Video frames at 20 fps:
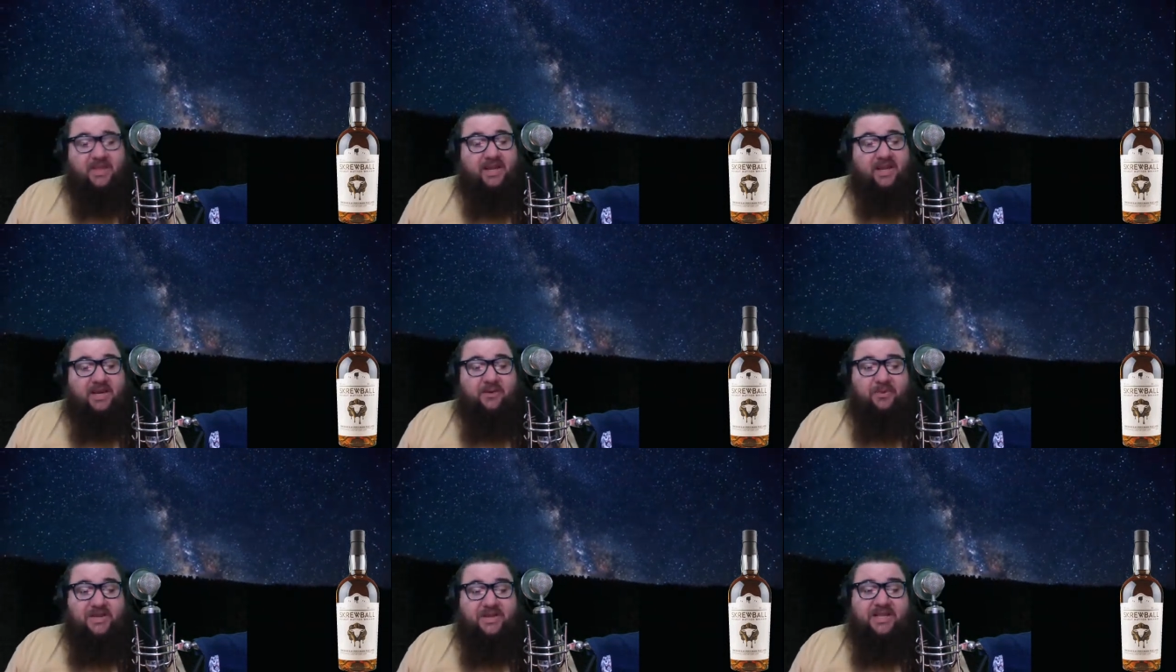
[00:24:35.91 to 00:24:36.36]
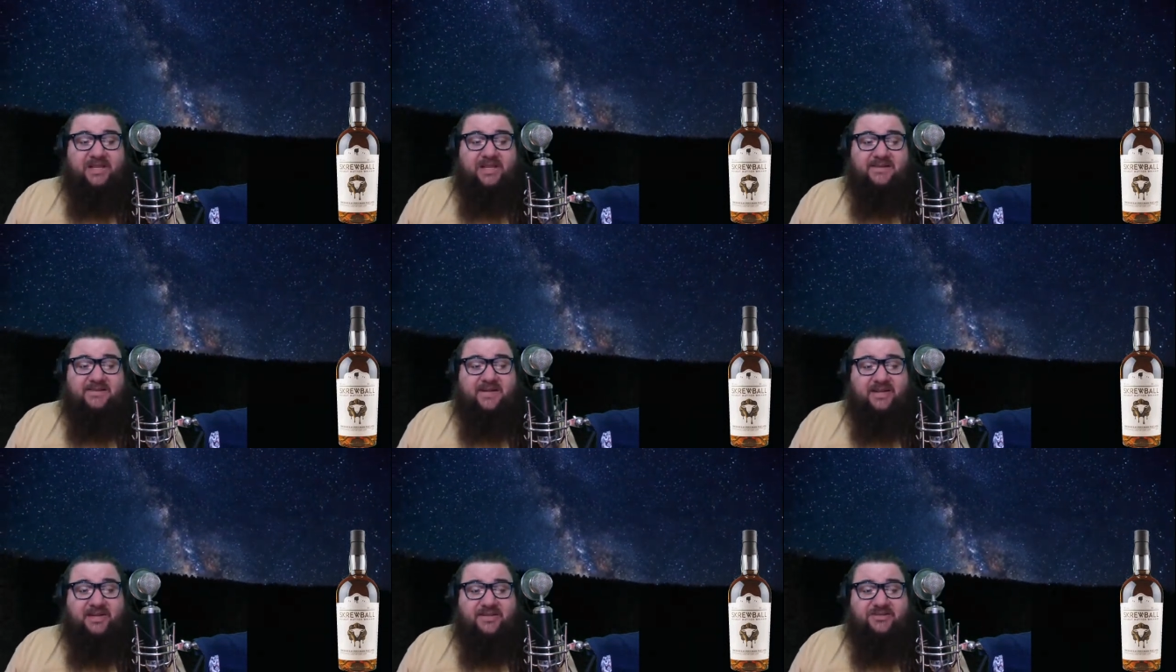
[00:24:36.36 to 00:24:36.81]
He really
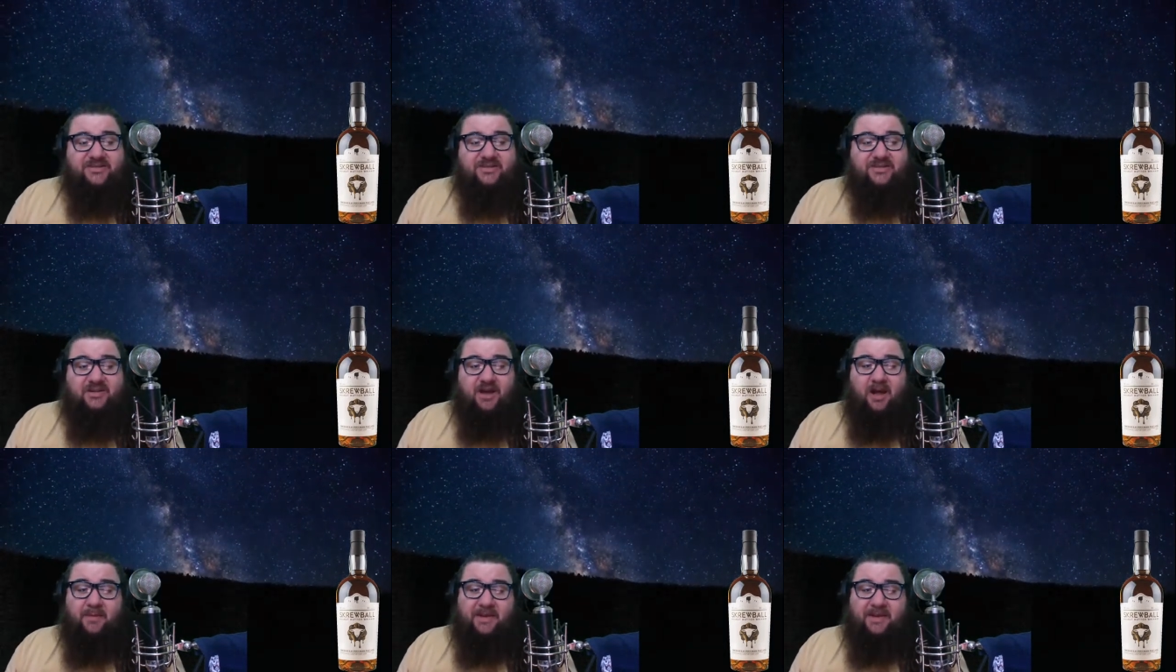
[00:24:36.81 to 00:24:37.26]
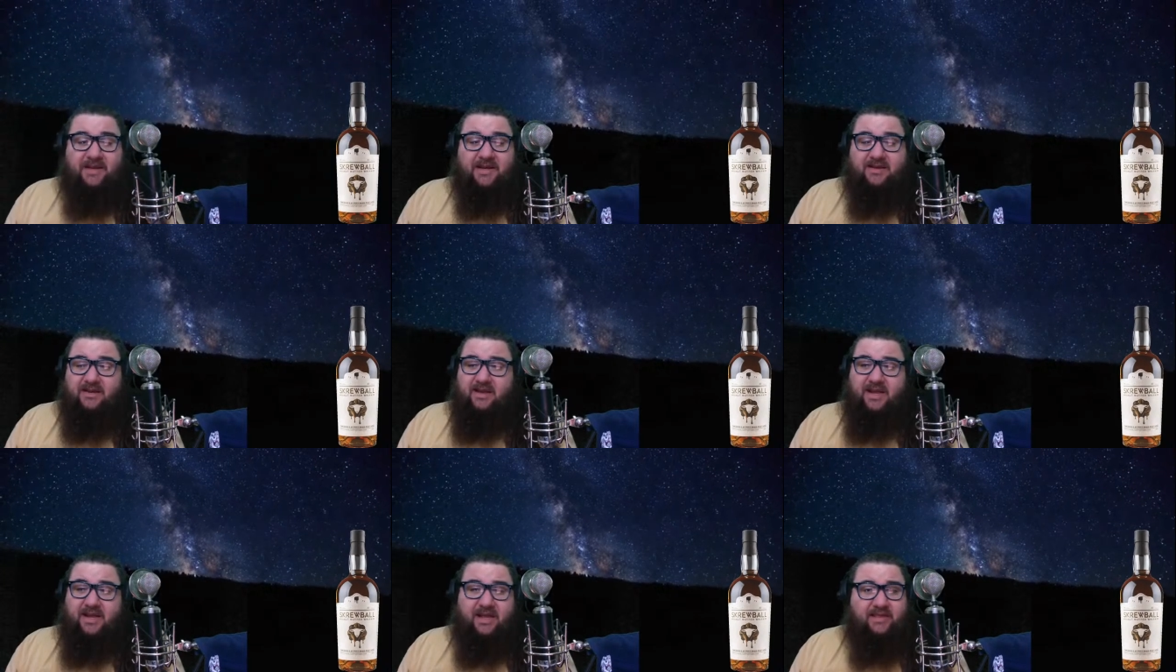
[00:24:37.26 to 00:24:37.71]
is a niche comic,
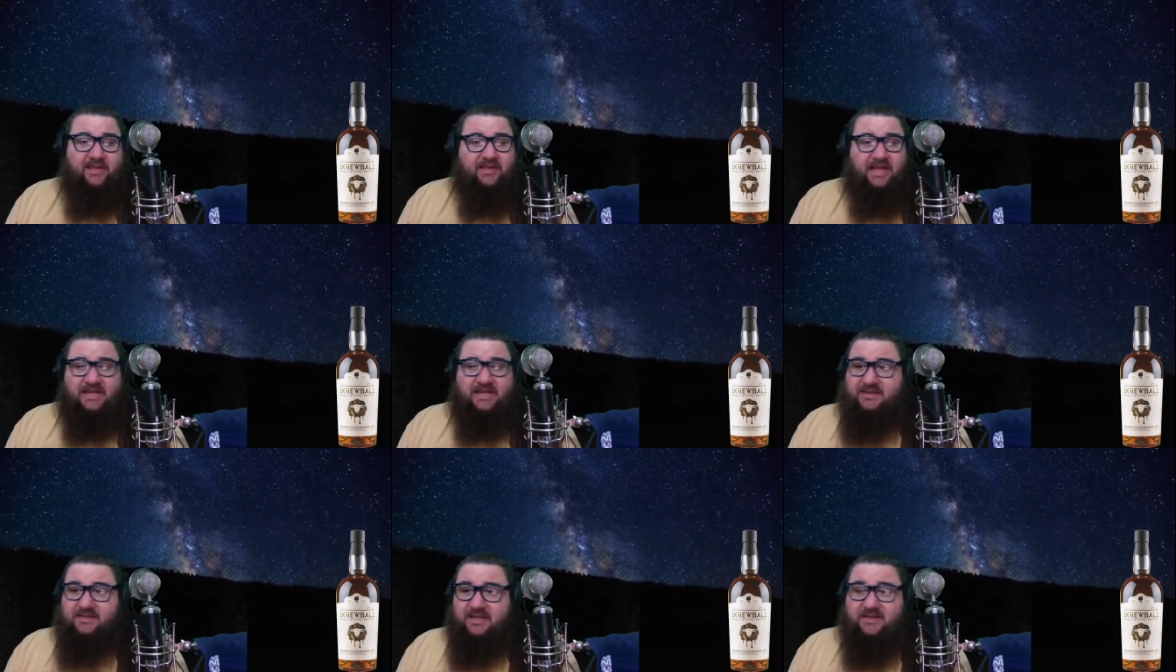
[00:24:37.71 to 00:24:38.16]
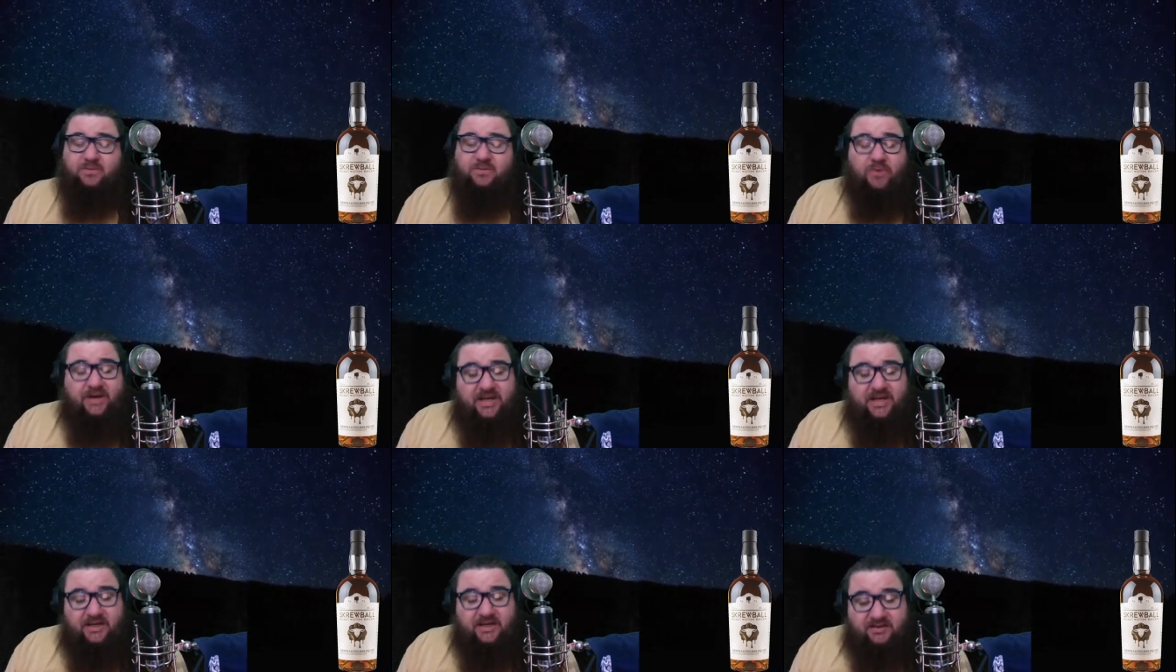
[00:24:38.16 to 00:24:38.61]
and that's
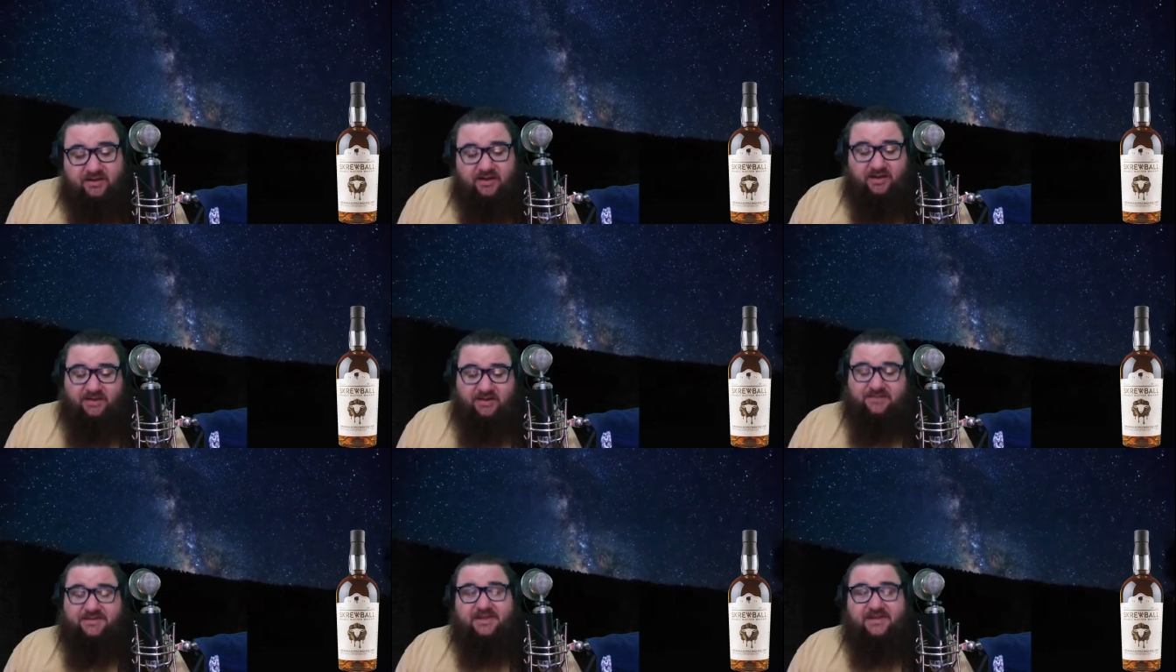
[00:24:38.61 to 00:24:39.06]
what he does.